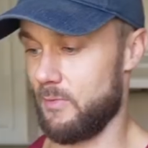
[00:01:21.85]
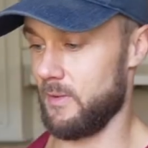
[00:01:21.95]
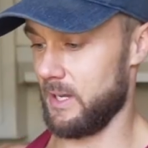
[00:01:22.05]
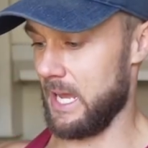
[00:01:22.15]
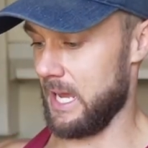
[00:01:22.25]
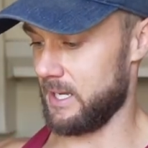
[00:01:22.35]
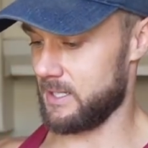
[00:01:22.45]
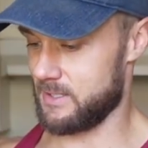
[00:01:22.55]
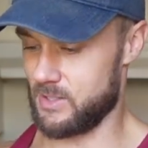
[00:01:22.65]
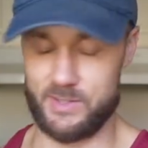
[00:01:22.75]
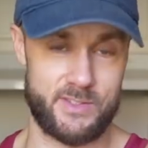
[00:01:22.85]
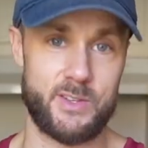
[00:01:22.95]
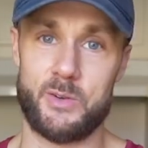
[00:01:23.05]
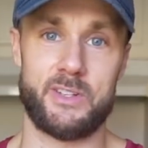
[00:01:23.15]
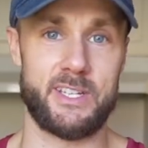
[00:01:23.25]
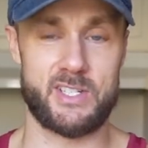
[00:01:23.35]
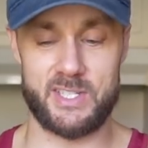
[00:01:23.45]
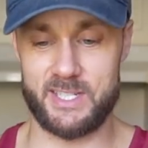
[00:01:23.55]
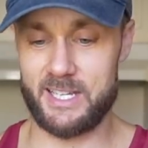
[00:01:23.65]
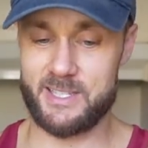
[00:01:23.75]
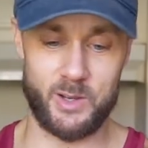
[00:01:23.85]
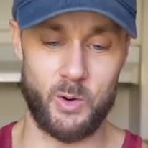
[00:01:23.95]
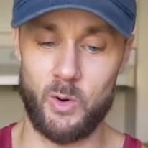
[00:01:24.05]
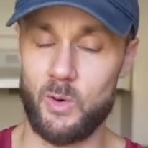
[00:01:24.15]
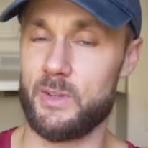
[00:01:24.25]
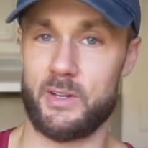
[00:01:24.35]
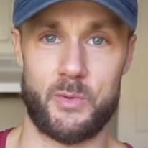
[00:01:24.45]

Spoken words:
of it, and it's just so delicious, nice and cold and